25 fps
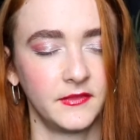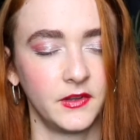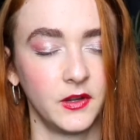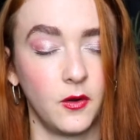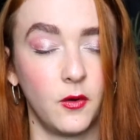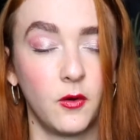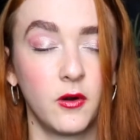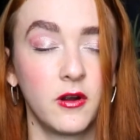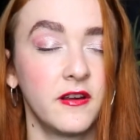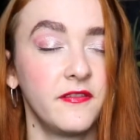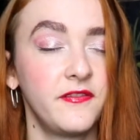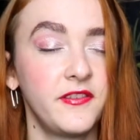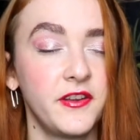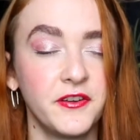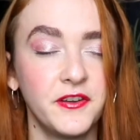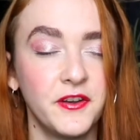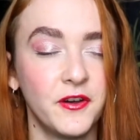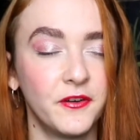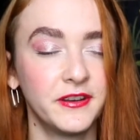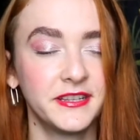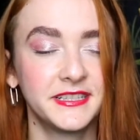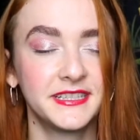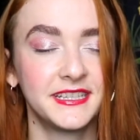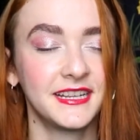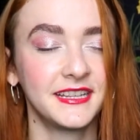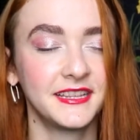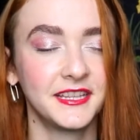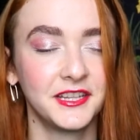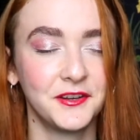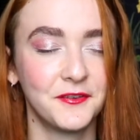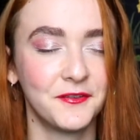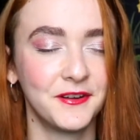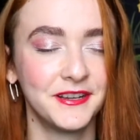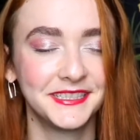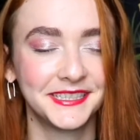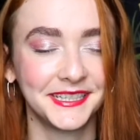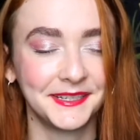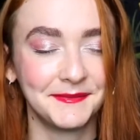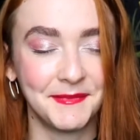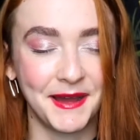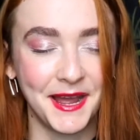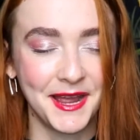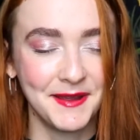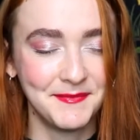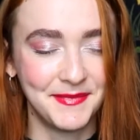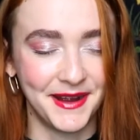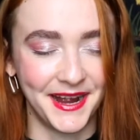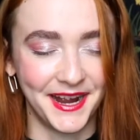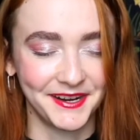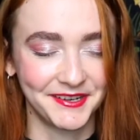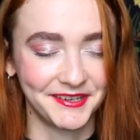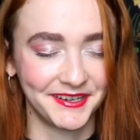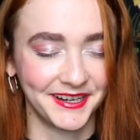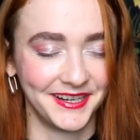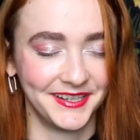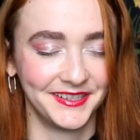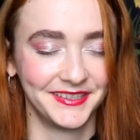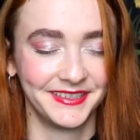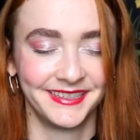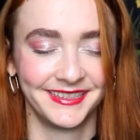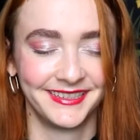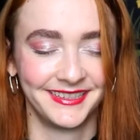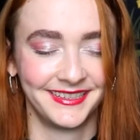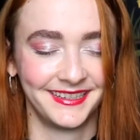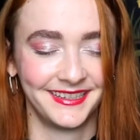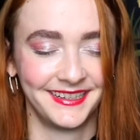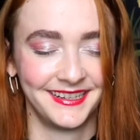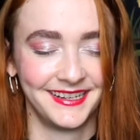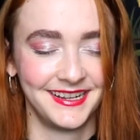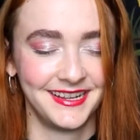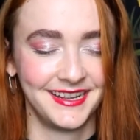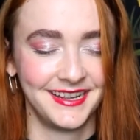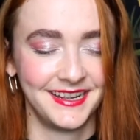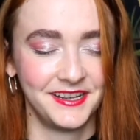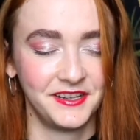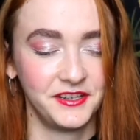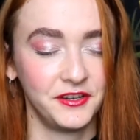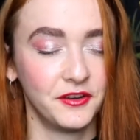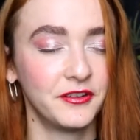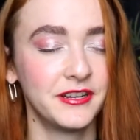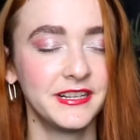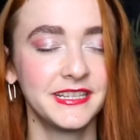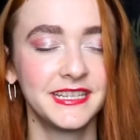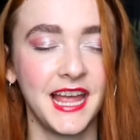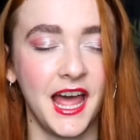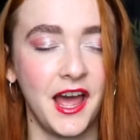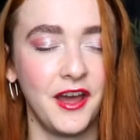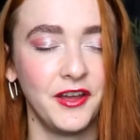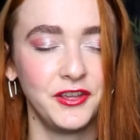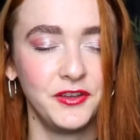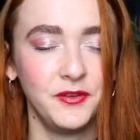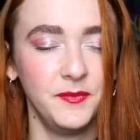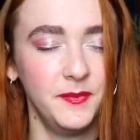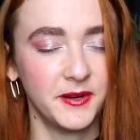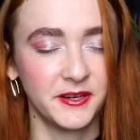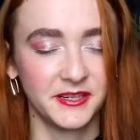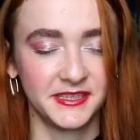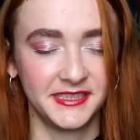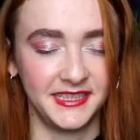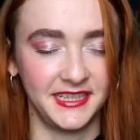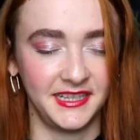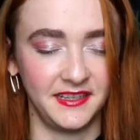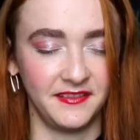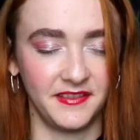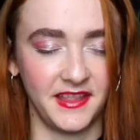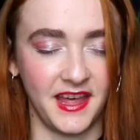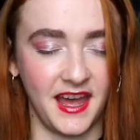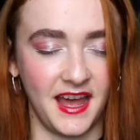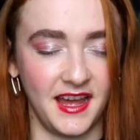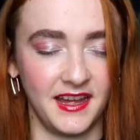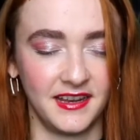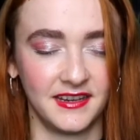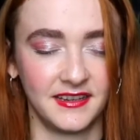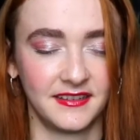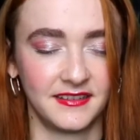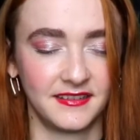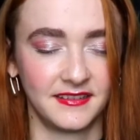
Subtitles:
or if you're noticing the noise in my background, notice how you perceive that.